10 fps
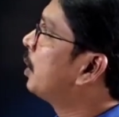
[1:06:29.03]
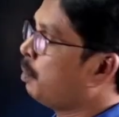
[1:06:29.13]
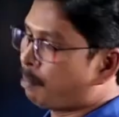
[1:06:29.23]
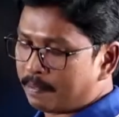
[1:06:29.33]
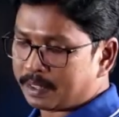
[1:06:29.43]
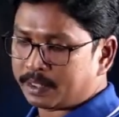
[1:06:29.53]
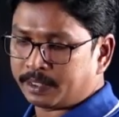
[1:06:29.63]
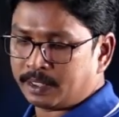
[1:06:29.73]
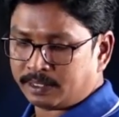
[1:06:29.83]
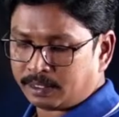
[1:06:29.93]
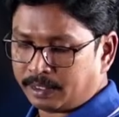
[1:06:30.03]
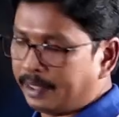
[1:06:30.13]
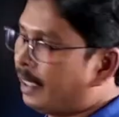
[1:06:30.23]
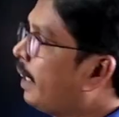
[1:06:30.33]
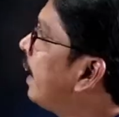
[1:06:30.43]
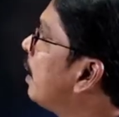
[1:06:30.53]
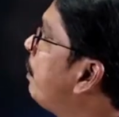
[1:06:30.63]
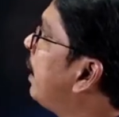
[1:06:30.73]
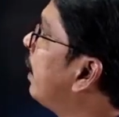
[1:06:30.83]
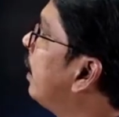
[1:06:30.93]
2 power stations A and
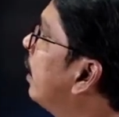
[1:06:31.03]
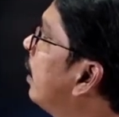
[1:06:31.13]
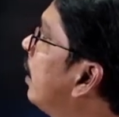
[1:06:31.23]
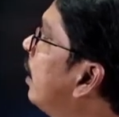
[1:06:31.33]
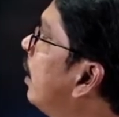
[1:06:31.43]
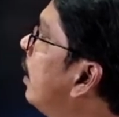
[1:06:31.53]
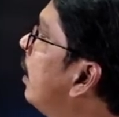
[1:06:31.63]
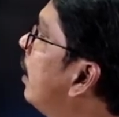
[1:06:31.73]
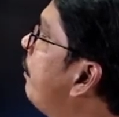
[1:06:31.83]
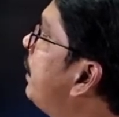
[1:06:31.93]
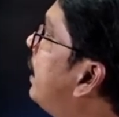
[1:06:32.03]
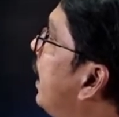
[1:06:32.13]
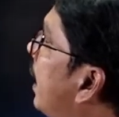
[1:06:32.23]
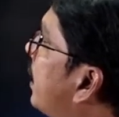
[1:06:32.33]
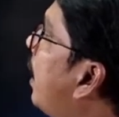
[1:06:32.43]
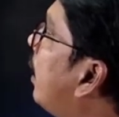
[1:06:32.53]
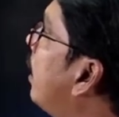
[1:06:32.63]
B with inertia